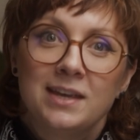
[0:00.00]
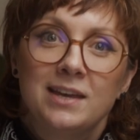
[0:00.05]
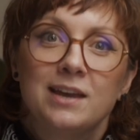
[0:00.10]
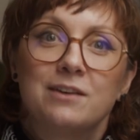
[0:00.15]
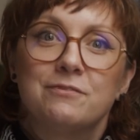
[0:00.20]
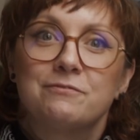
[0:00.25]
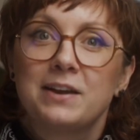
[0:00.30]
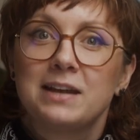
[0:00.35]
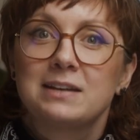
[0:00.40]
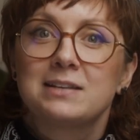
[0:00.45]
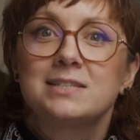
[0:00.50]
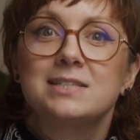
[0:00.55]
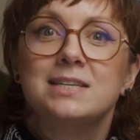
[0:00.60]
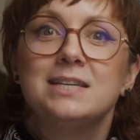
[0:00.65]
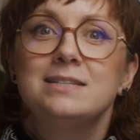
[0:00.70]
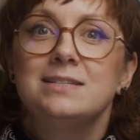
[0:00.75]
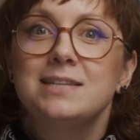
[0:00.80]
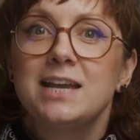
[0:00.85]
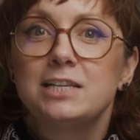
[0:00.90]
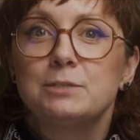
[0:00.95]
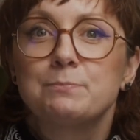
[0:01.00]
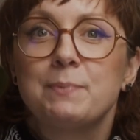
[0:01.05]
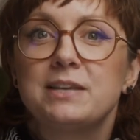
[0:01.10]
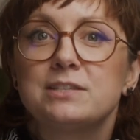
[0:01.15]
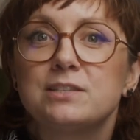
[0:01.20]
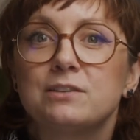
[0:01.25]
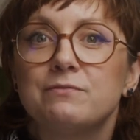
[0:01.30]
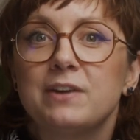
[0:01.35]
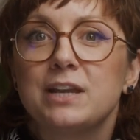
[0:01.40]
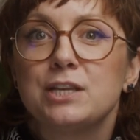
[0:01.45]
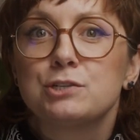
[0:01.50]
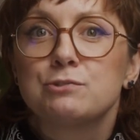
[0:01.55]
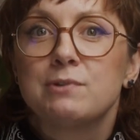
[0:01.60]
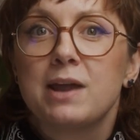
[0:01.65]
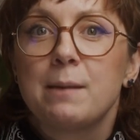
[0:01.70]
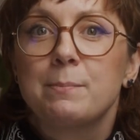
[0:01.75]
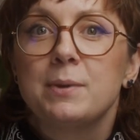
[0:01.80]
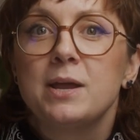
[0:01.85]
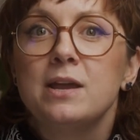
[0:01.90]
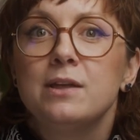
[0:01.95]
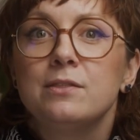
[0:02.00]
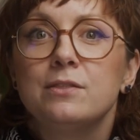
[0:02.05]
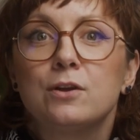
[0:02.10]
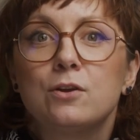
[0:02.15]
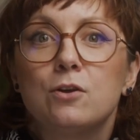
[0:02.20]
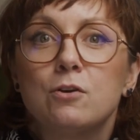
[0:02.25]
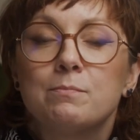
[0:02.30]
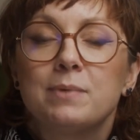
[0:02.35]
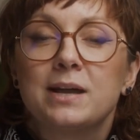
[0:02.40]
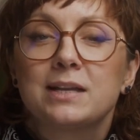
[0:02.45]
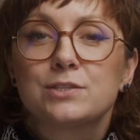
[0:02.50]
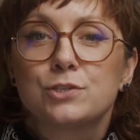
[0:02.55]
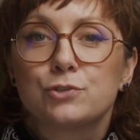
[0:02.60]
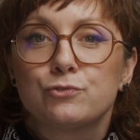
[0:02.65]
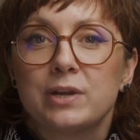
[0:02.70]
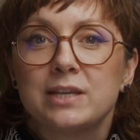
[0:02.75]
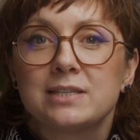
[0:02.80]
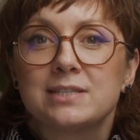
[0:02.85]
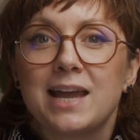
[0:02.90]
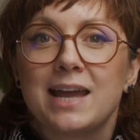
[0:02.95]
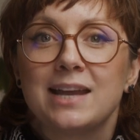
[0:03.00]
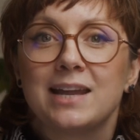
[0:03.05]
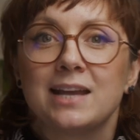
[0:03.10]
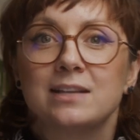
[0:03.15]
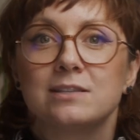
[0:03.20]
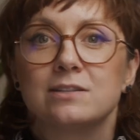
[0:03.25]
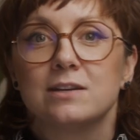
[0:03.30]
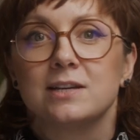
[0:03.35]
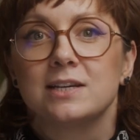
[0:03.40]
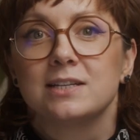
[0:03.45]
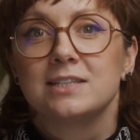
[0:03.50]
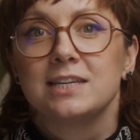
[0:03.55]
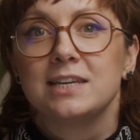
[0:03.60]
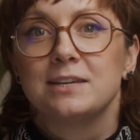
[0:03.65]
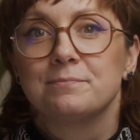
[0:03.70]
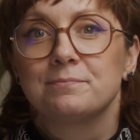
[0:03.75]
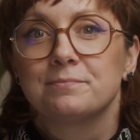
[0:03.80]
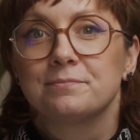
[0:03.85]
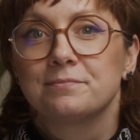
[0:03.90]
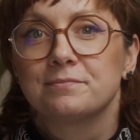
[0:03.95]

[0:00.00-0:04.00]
a fantasy text based adventure app that combats stress and anxiety.